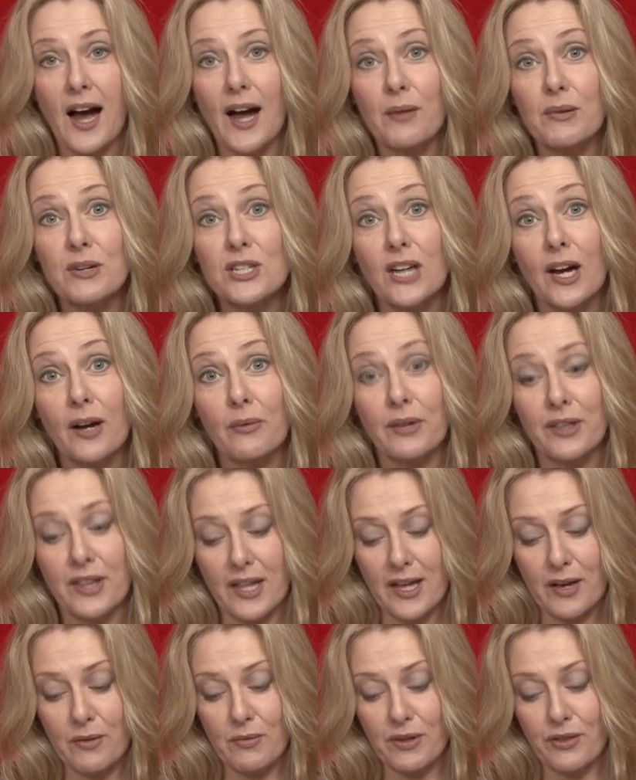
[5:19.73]
I wish I were
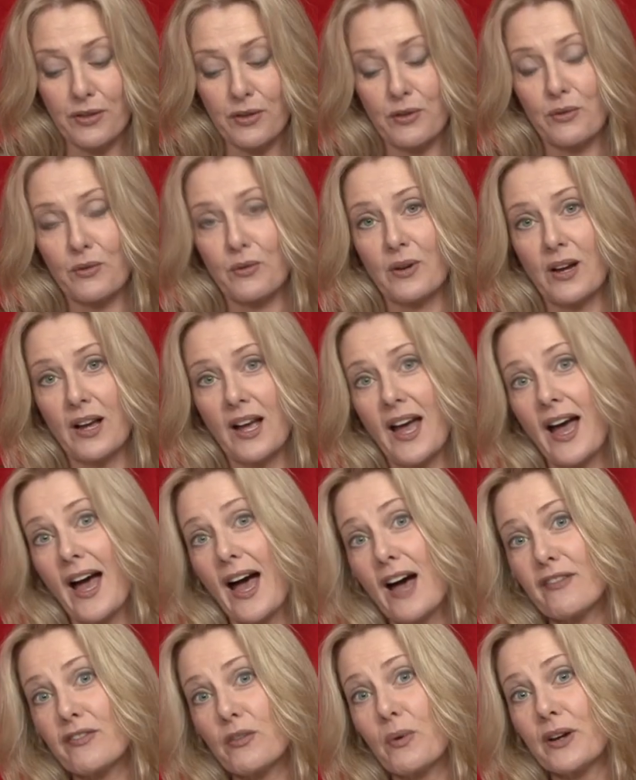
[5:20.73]
there with you.
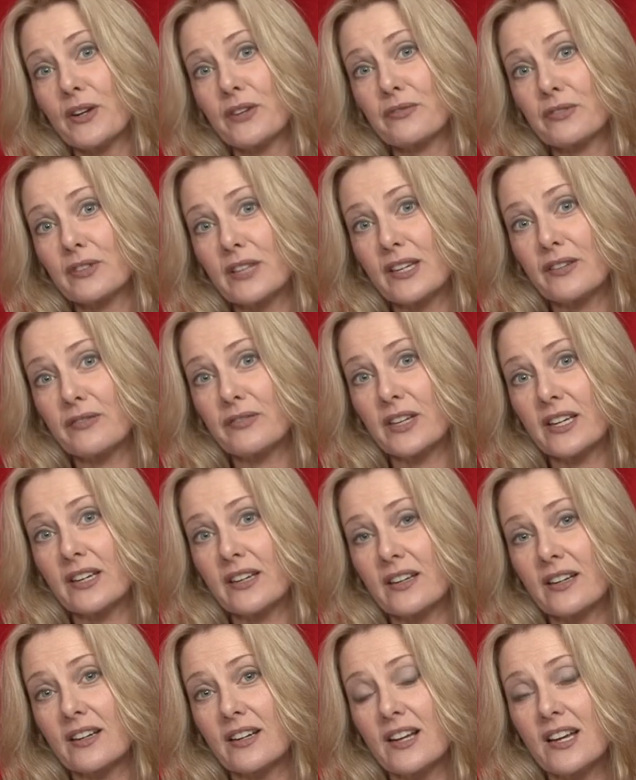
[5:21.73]
Have a wonderful evening.
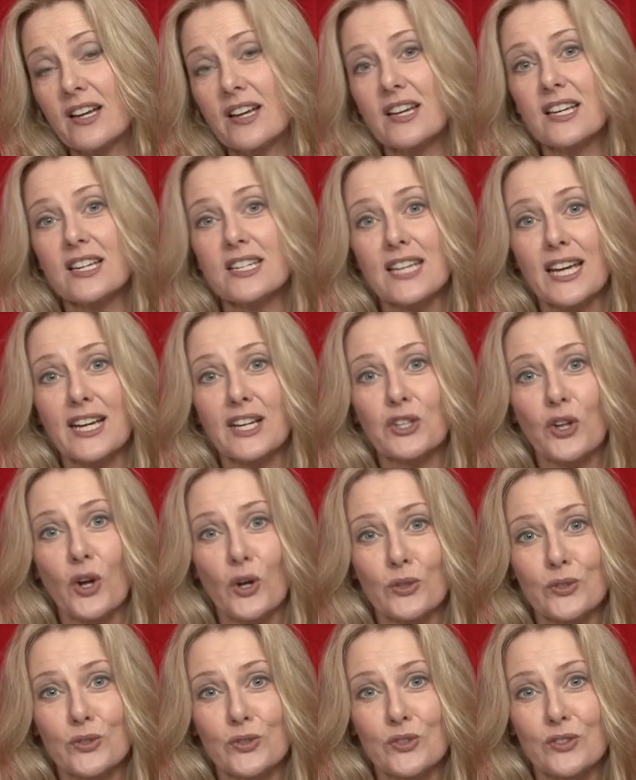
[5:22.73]
Take
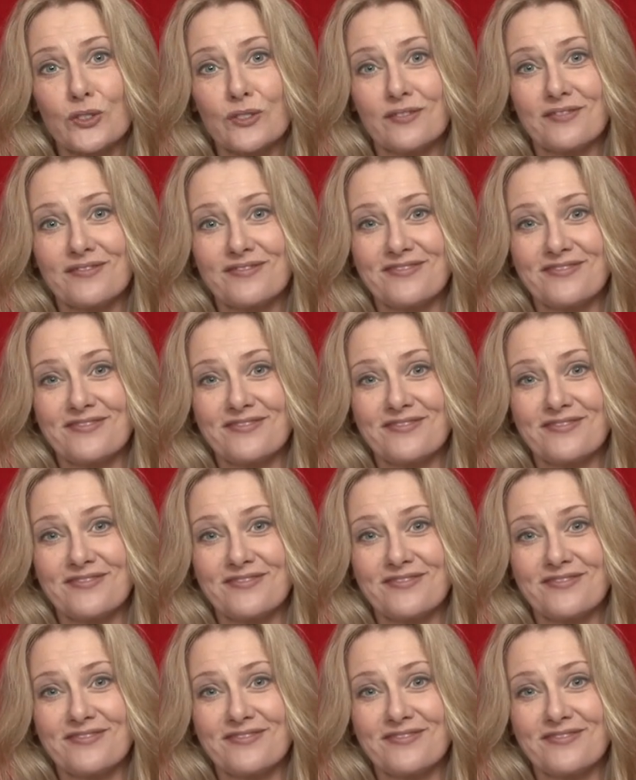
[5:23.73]
notes.